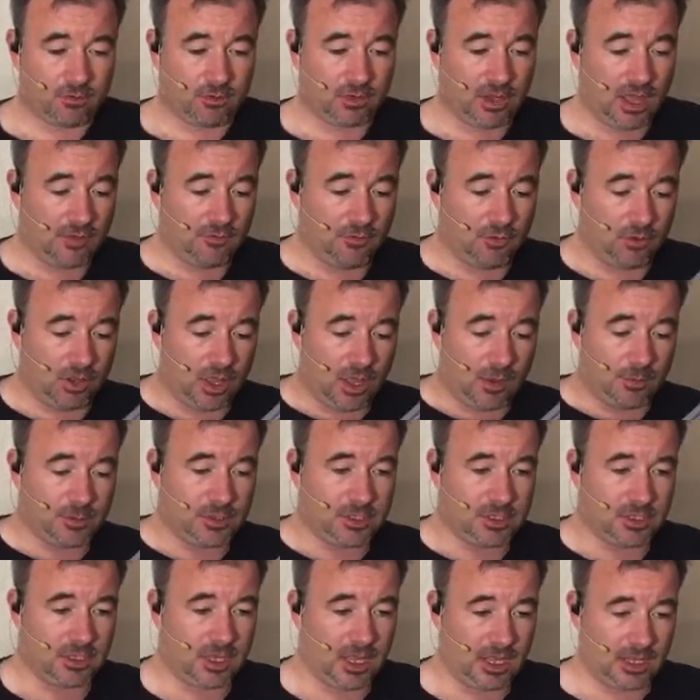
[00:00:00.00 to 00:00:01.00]
level up
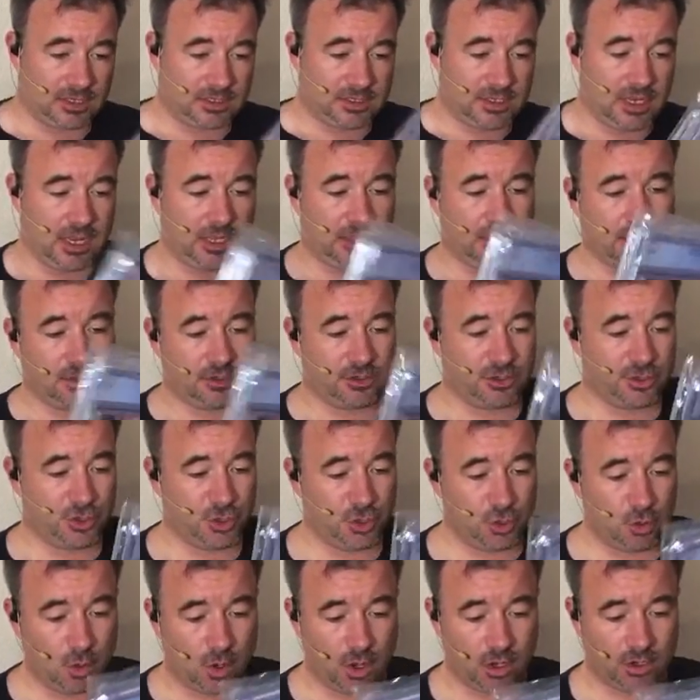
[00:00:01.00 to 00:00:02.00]
to like say the
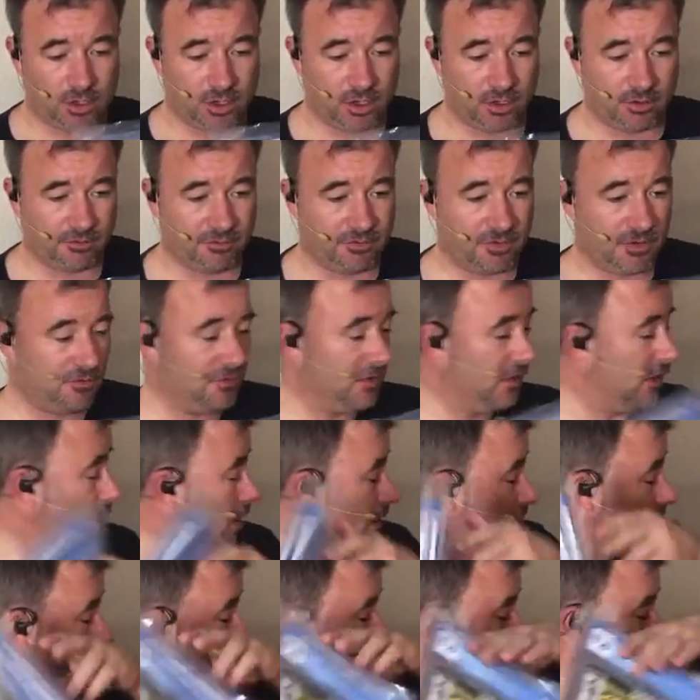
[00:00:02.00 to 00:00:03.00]

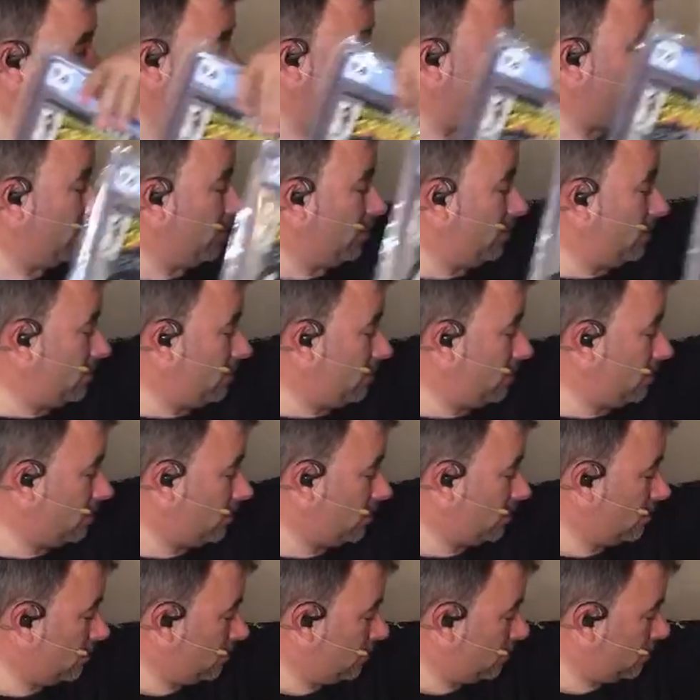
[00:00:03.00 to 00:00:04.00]
$250 level,
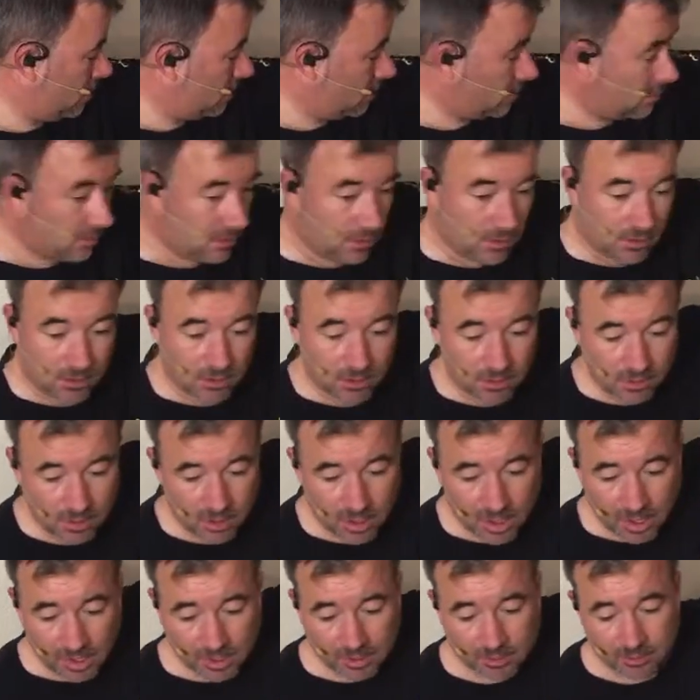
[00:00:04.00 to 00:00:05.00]

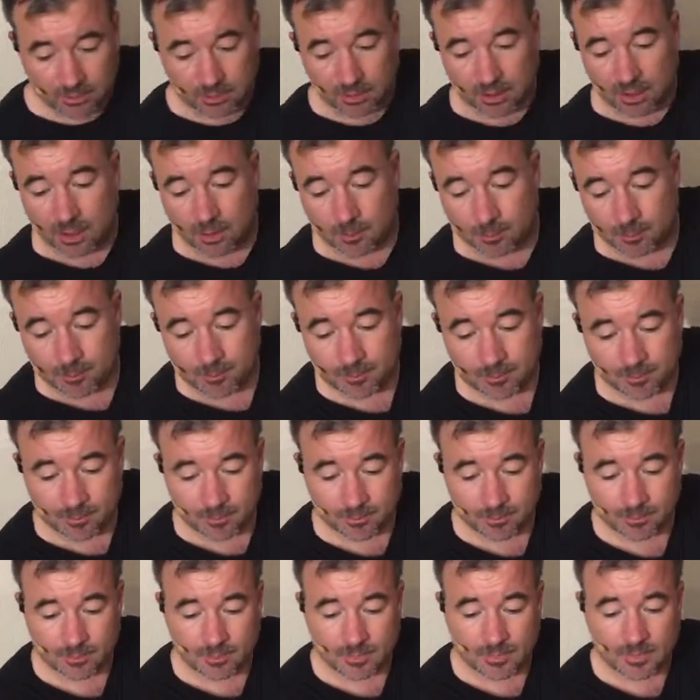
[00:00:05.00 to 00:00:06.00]
and
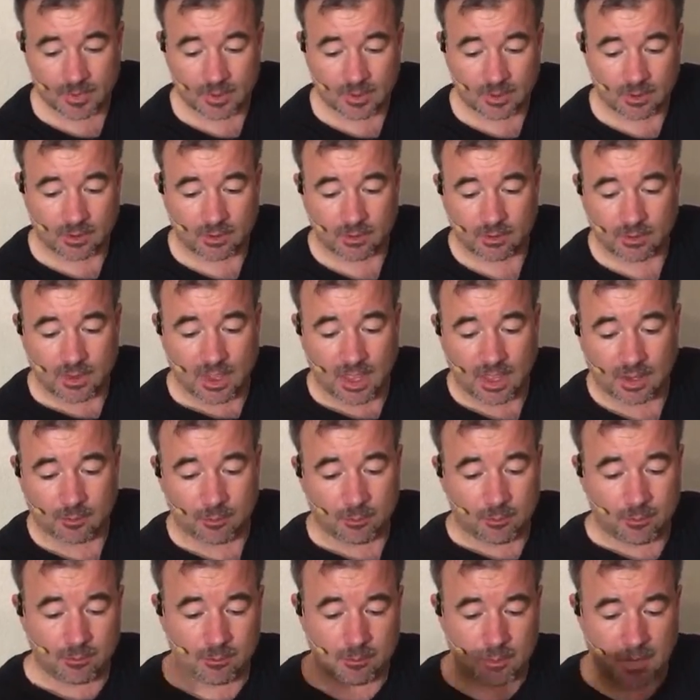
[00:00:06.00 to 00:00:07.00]

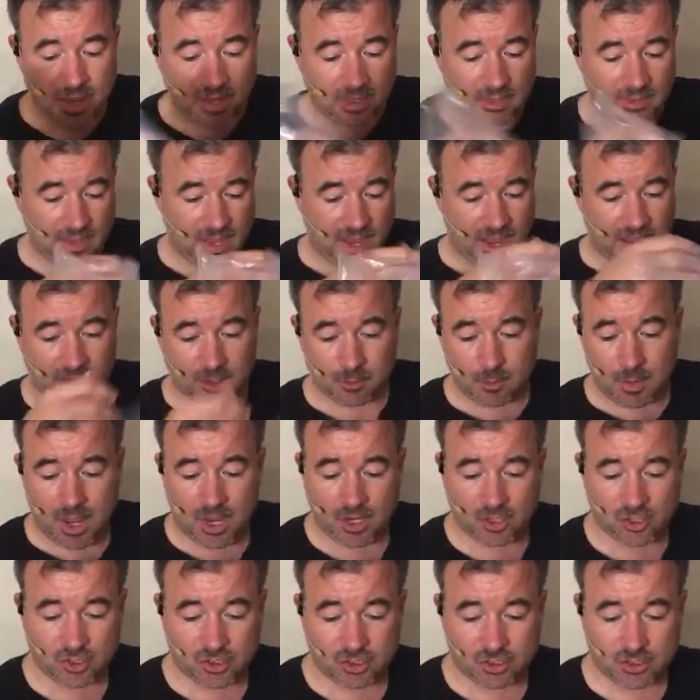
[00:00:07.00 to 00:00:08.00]
then making the
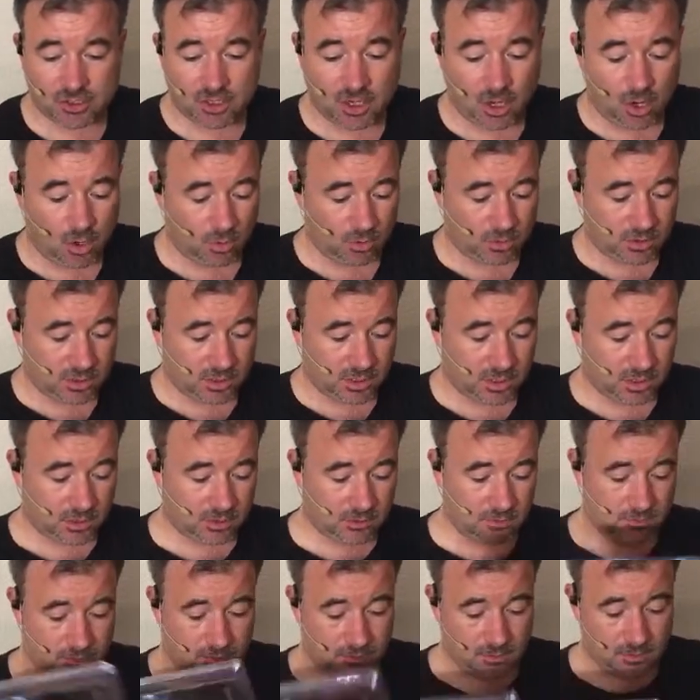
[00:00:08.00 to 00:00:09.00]
animations go
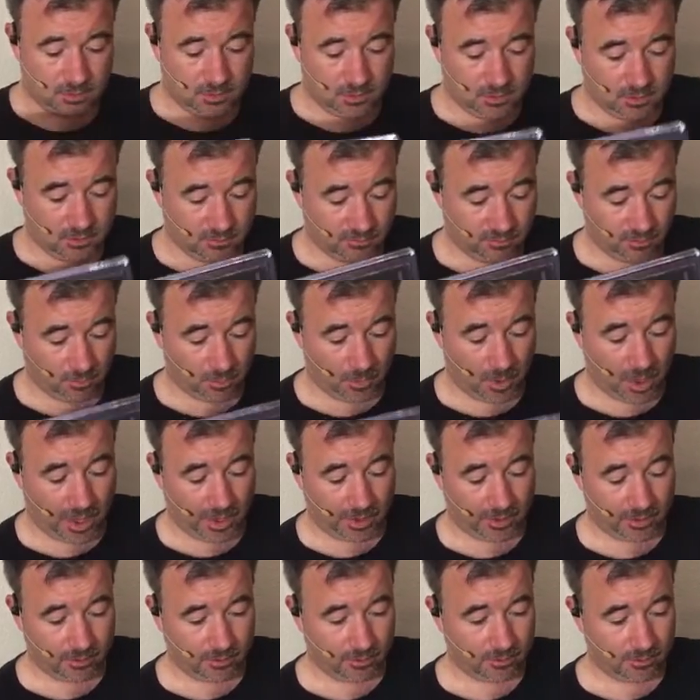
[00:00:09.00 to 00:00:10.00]
to from
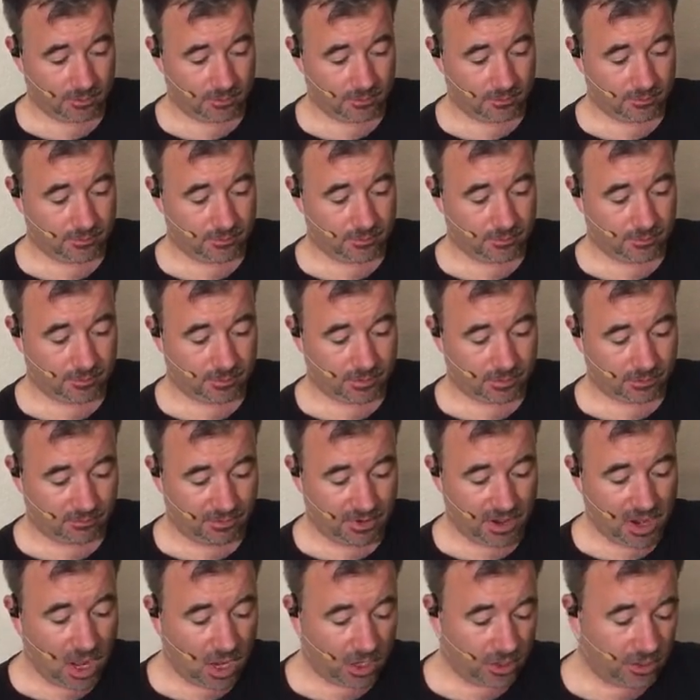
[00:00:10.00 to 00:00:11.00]
like
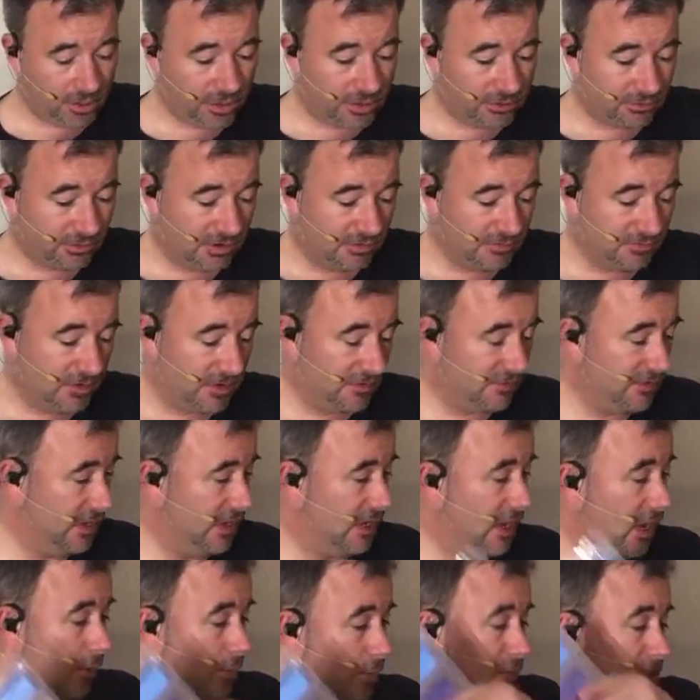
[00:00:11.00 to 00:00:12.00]
300,
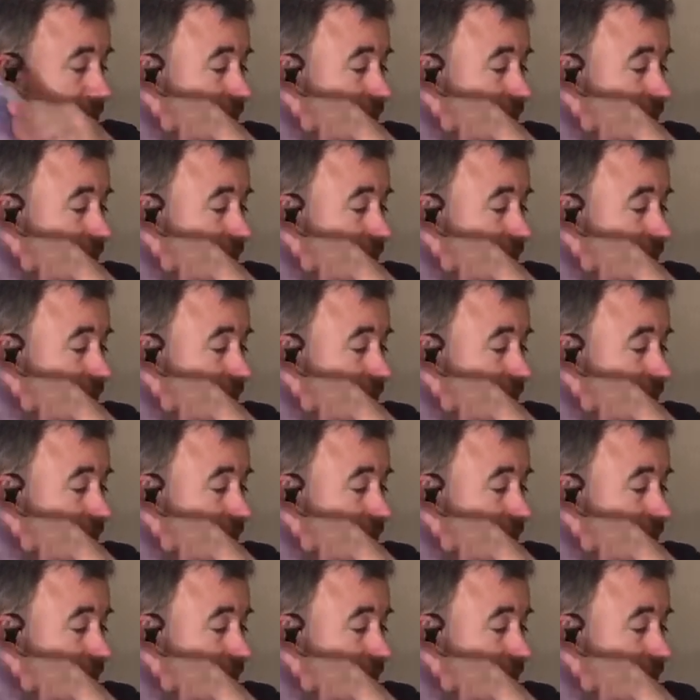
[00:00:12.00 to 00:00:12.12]
350 up to